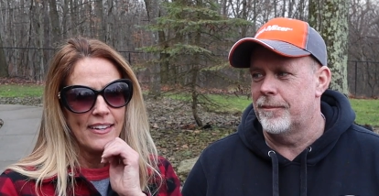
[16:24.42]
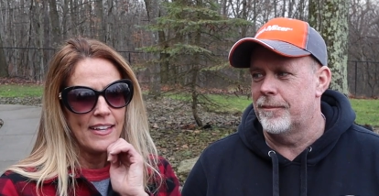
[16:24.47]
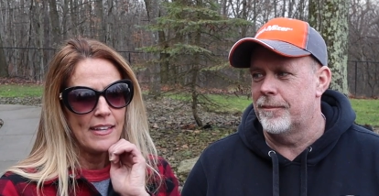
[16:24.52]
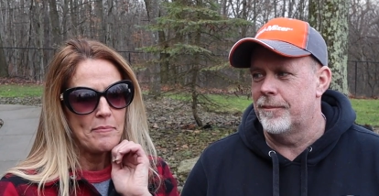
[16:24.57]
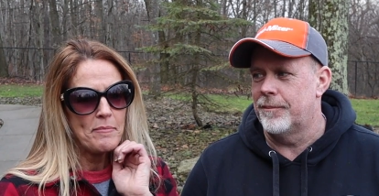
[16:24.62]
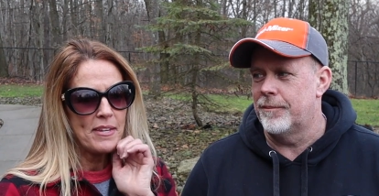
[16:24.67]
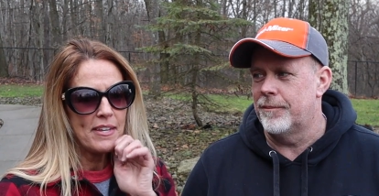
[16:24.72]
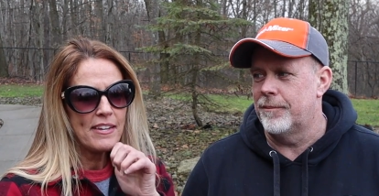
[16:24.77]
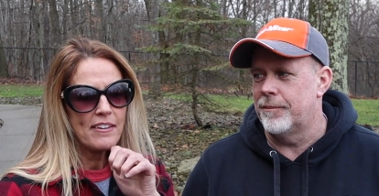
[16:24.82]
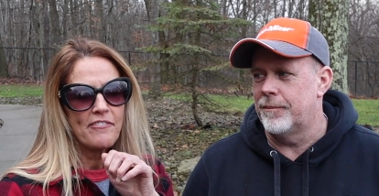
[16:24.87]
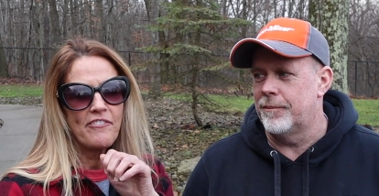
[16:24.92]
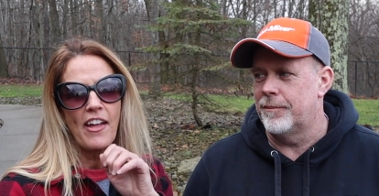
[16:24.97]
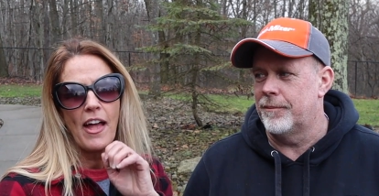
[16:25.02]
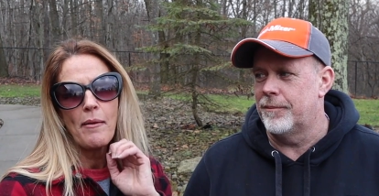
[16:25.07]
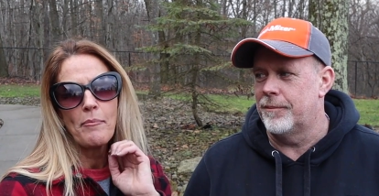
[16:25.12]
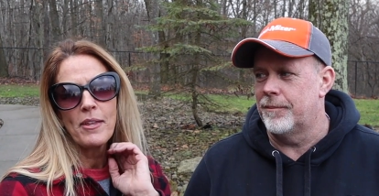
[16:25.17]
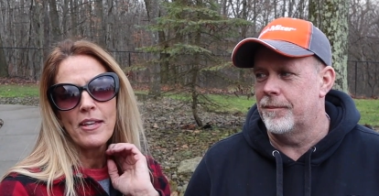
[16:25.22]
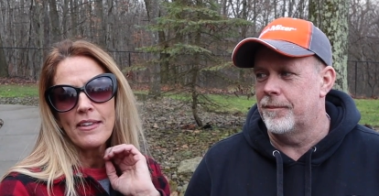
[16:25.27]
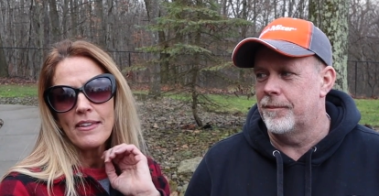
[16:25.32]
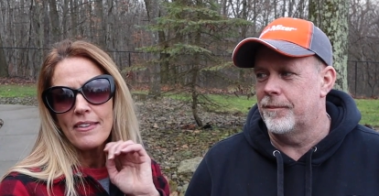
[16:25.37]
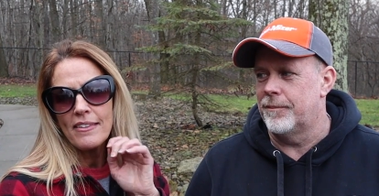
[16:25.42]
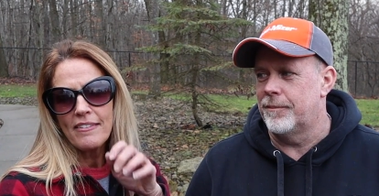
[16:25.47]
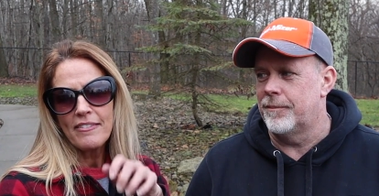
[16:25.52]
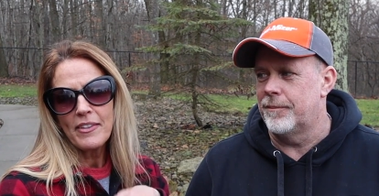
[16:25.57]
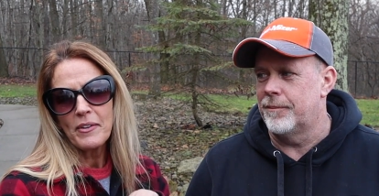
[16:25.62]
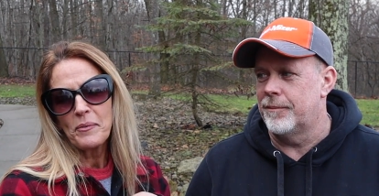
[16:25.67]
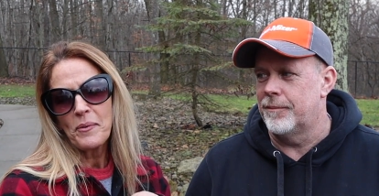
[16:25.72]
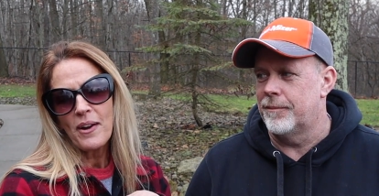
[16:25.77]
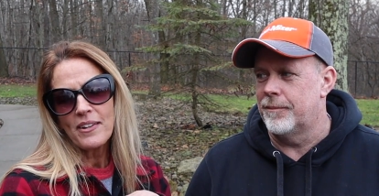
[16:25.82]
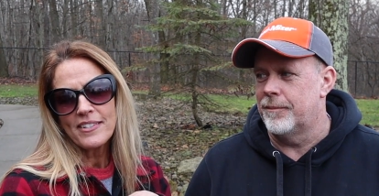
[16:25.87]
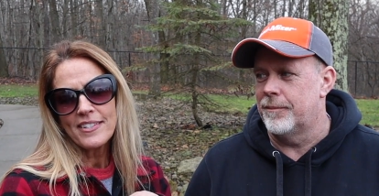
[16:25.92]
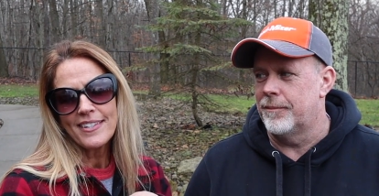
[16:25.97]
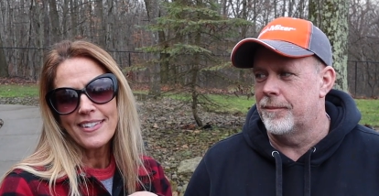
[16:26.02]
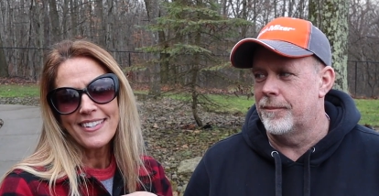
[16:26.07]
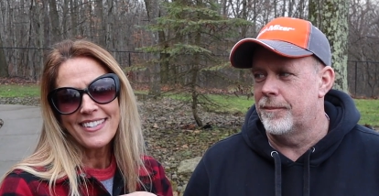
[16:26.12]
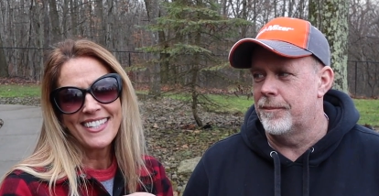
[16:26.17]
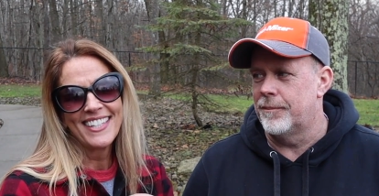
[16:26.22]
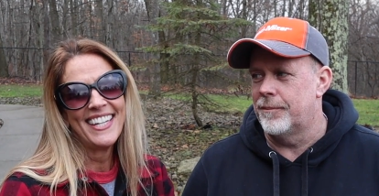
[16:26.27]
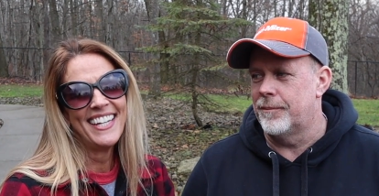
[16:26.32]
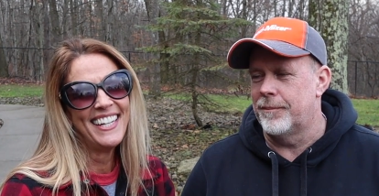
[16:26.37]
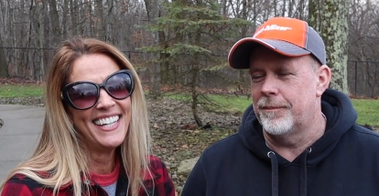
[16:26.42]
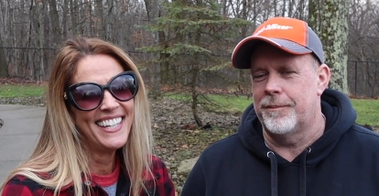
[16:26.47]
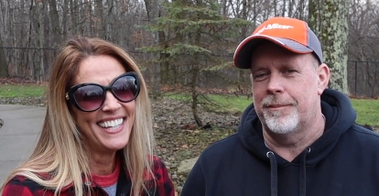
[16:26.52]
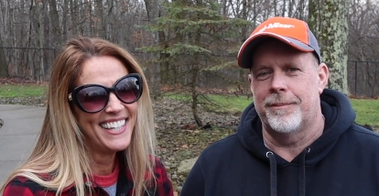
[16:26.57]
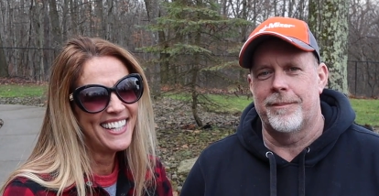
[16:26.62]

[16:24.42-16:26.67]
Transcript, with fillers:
Speaker 1: immediate family that they're watching this.